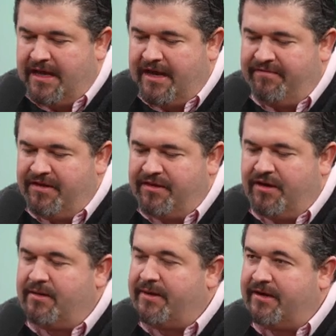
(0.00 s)
Having
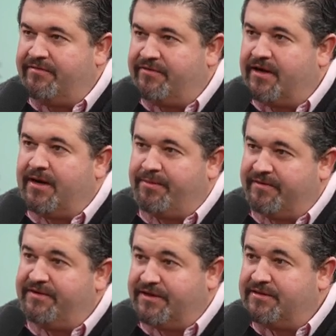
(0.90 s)
thought about it for a couple
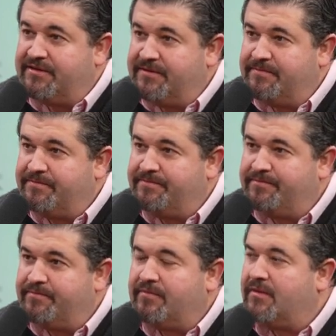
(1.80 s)
of years,
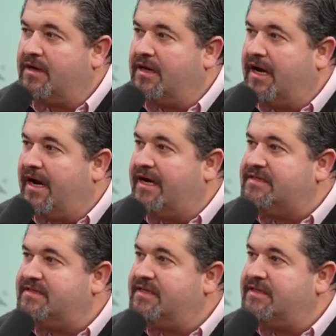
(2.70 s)
I
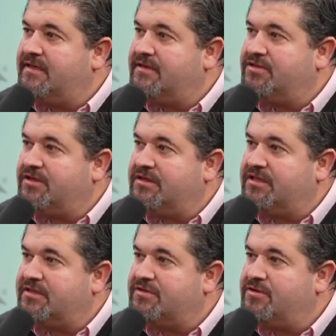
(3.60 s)
see that the church
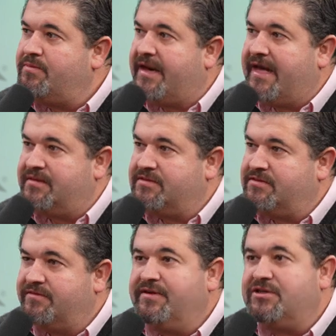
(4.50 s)
has two paths
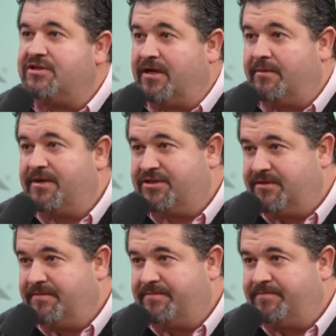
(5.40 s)
to finishing our
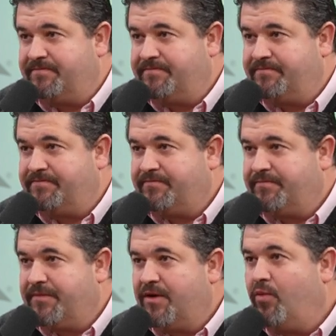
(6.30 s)
mission.
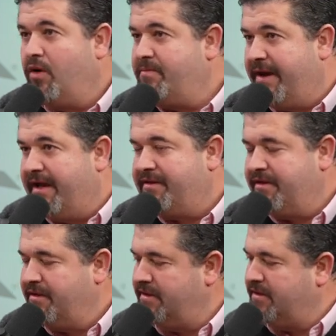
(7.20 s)
One path
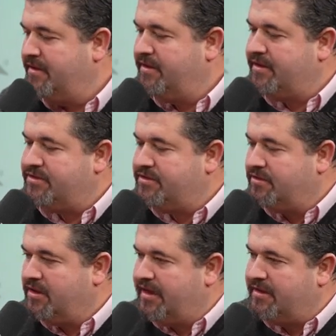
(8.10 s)
is to
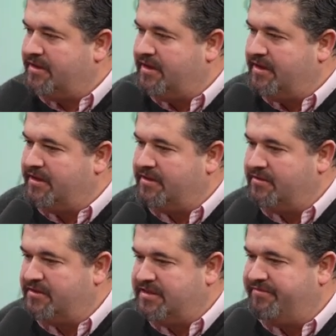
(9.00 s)
look at the
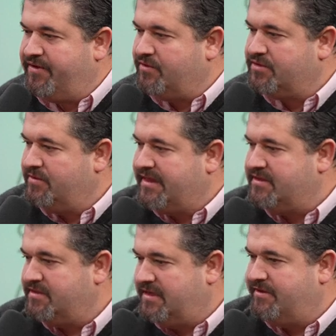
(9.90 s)
difficult to
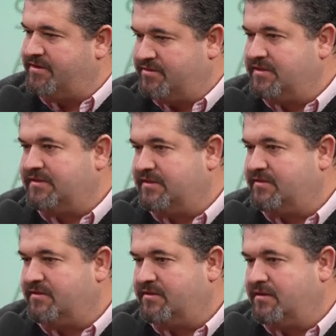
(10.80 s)
enter territories
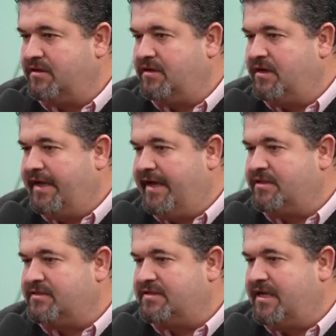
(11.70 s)

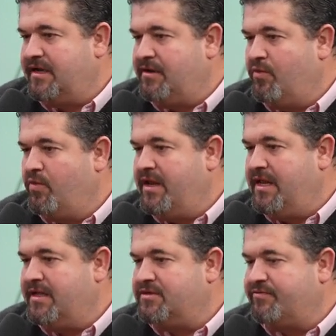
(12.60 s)
and to say we
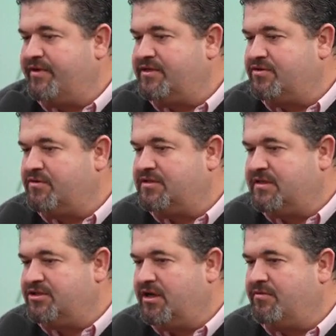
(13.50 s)
need to resource
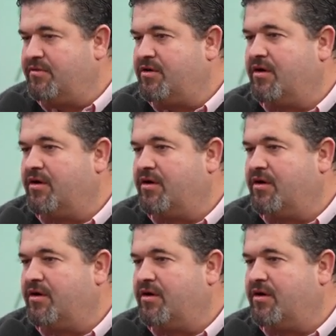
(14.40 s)
the general